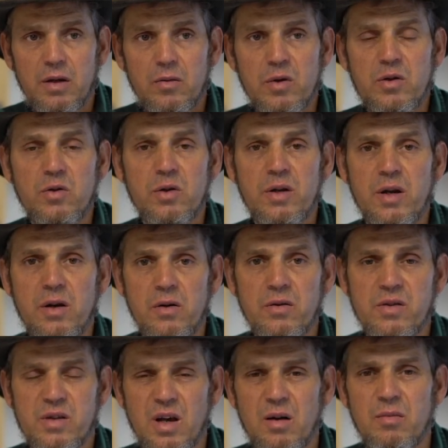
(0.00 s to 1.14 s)
We do it here,
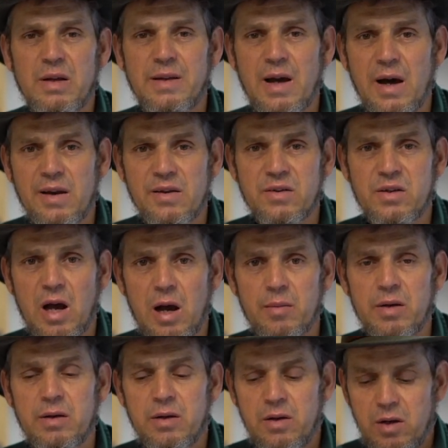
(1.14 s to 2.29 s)
some not as
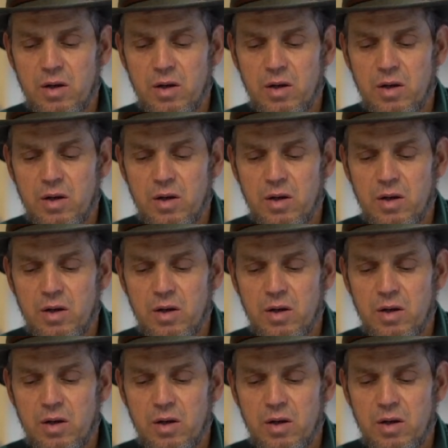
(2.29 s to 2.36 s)
common.